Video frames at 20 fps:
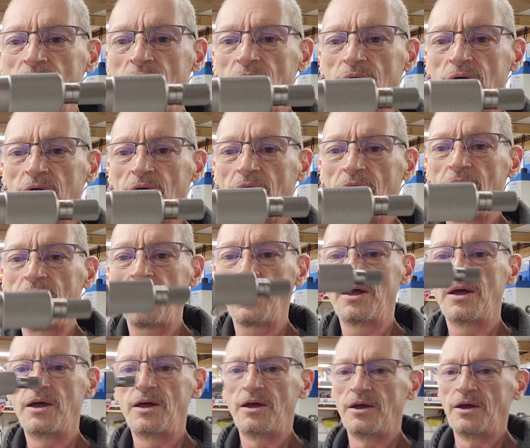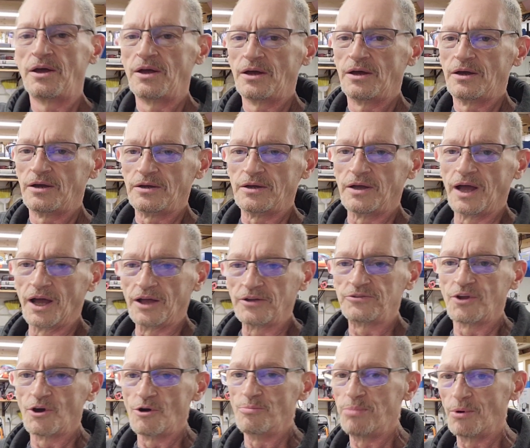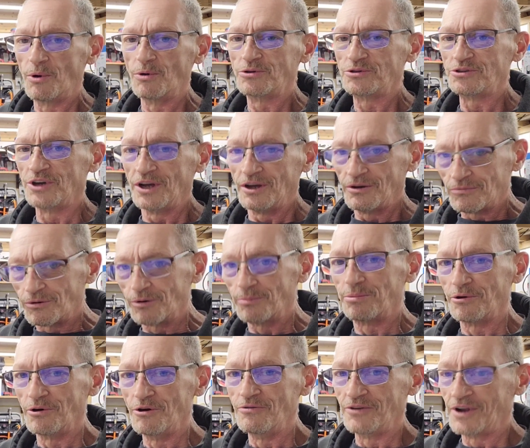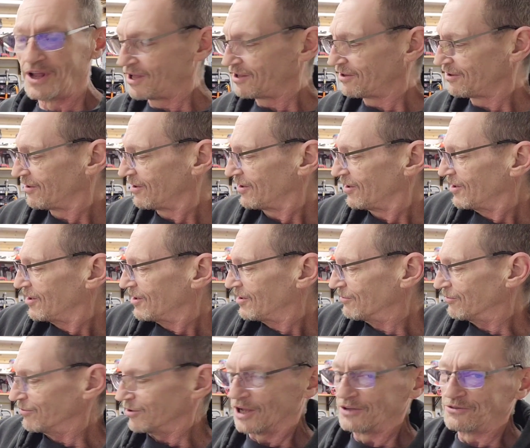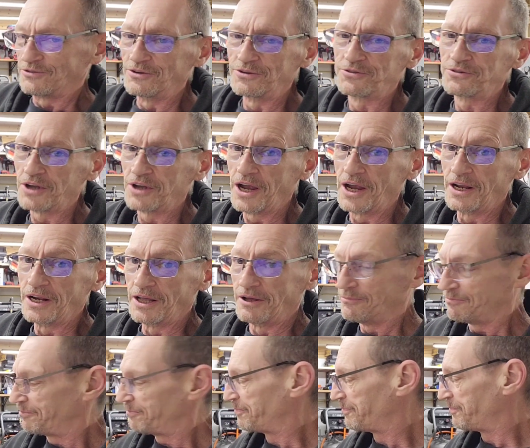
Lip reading: Okay. Yeah, it's no bullshit. We're proving it. We're not just saying it.